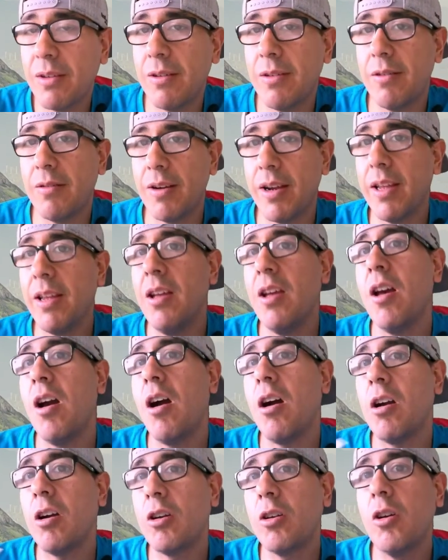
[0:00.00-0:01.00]
right?
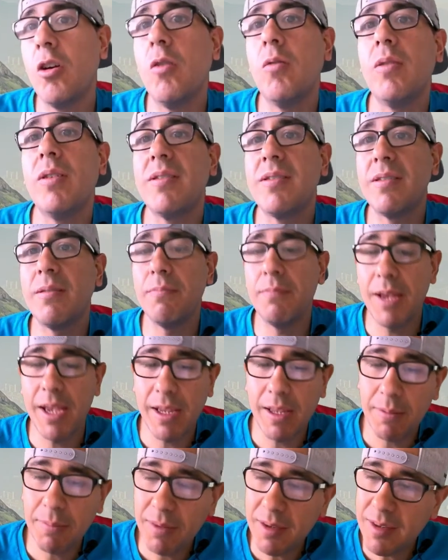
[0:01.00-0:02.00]
Our goal is to make
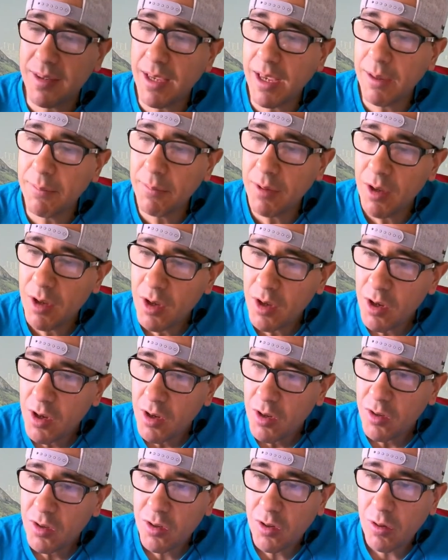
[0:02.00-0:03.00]
them the same.
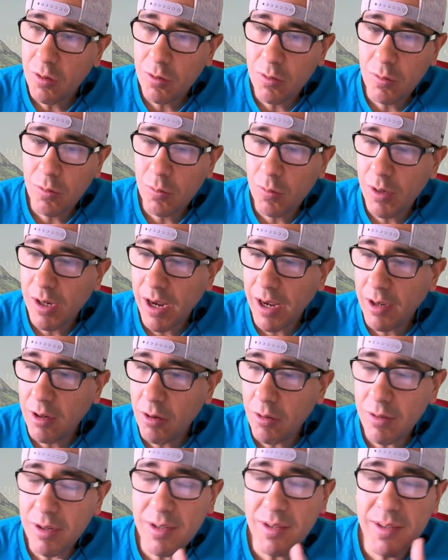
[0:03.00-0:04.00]
So what I
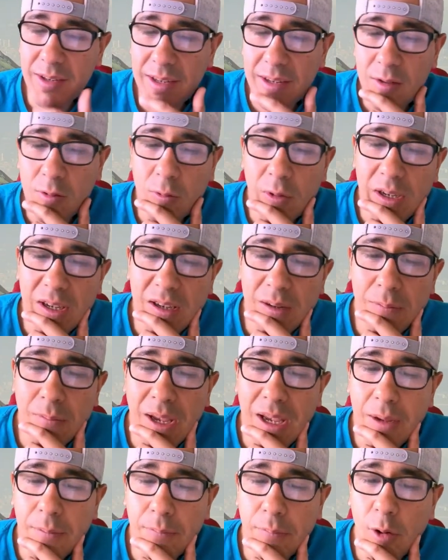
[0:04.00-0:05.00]
notice is we can
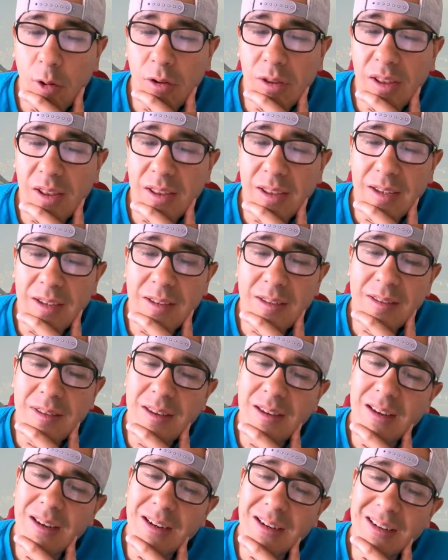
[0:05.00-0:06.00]
make both of these
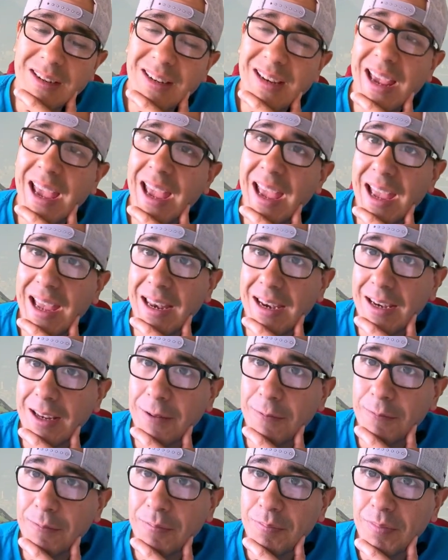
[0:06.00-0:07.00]
10.
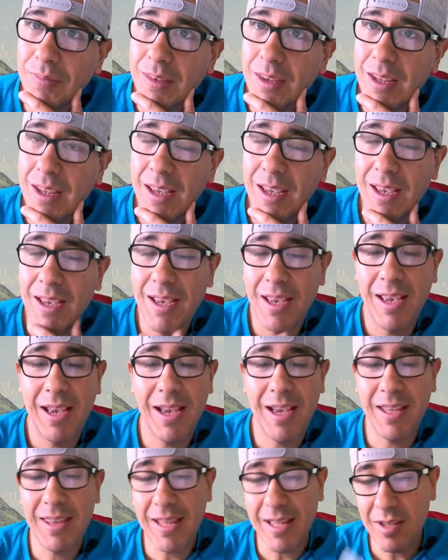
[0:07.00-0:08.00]

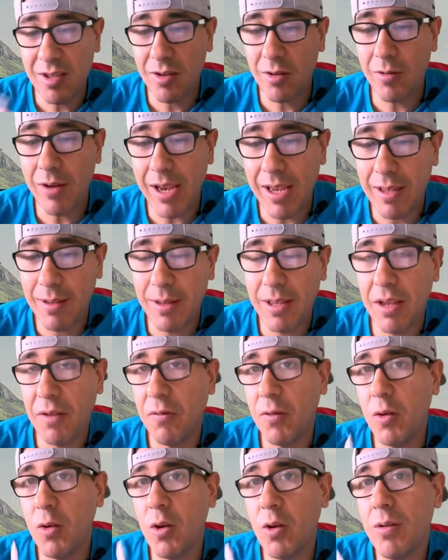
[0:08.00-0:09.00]
And that's great. If
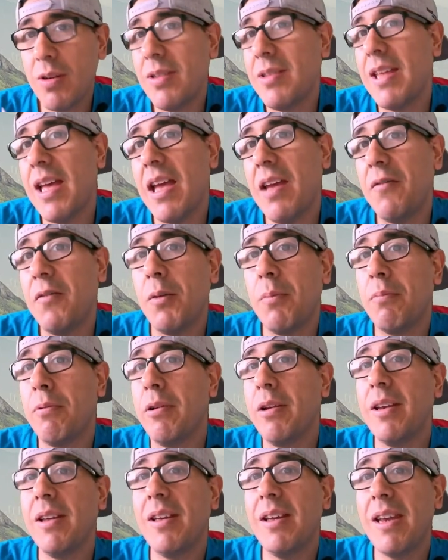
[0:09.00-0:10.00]
you notice that, if you're
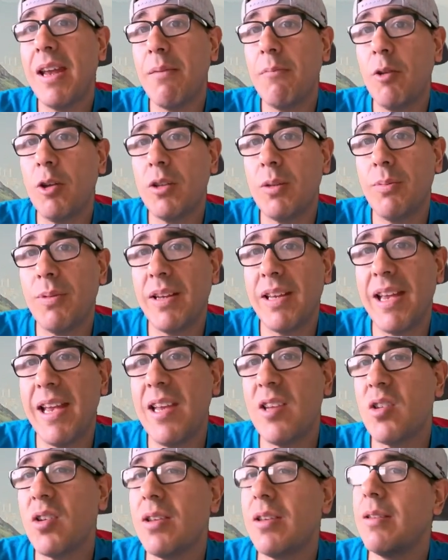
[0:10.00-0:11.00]
pretty good at
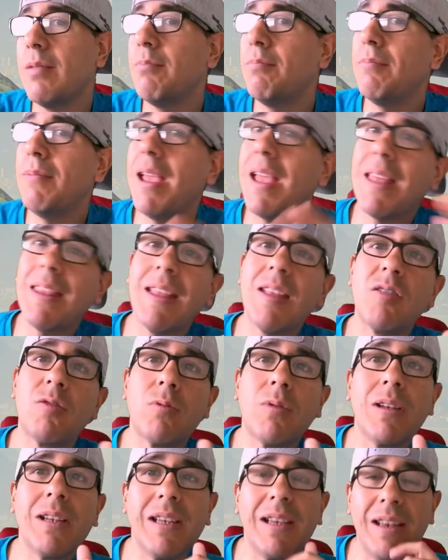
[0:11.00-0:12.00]
multiplication, man, that's
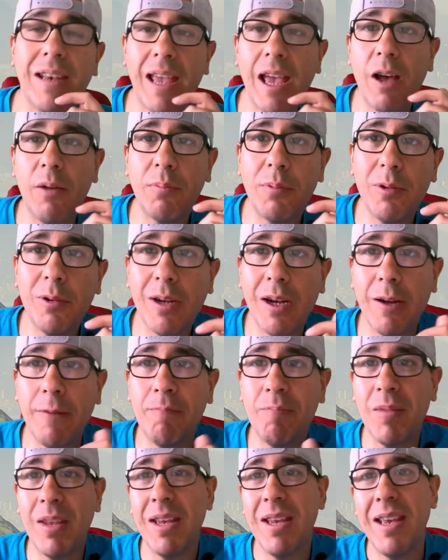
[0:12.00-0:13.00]
really gonna help you out.
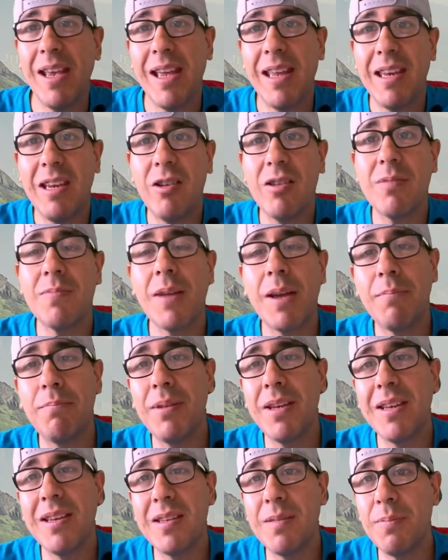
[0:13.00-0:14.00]
And here's my
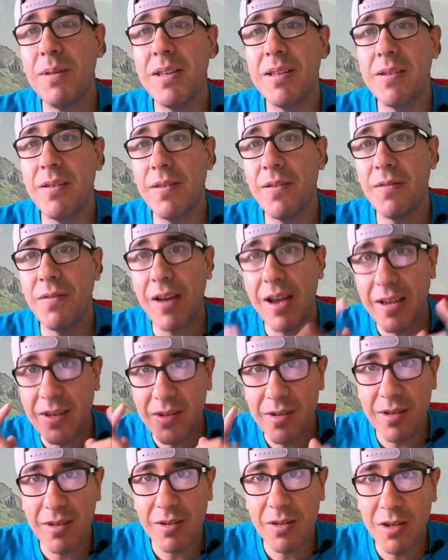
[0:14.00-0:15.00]
biggest piece of advice
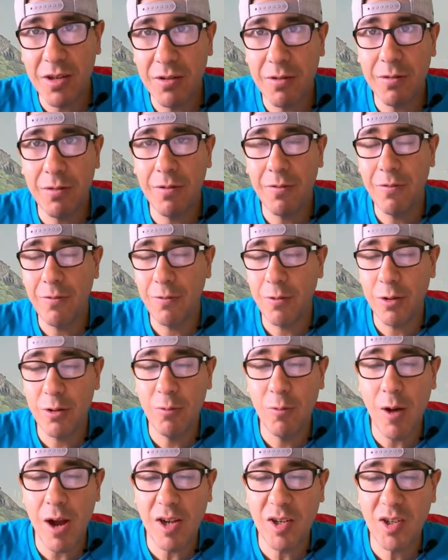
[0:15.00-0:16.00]
to you or you
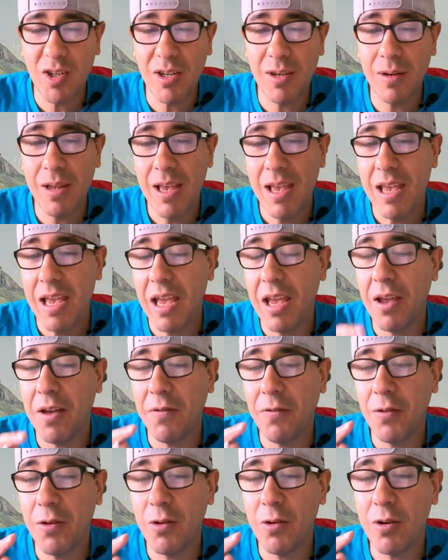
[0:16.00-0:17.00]
watching. If
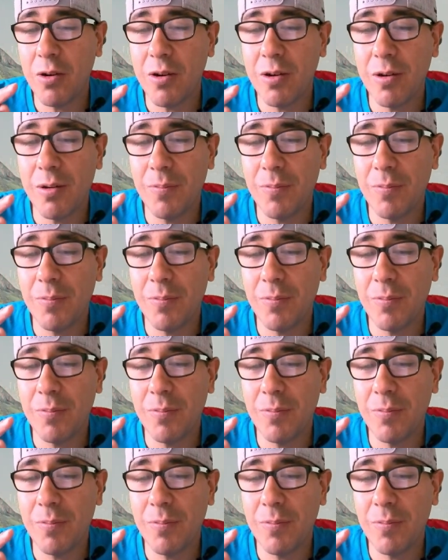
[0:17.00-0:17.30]
you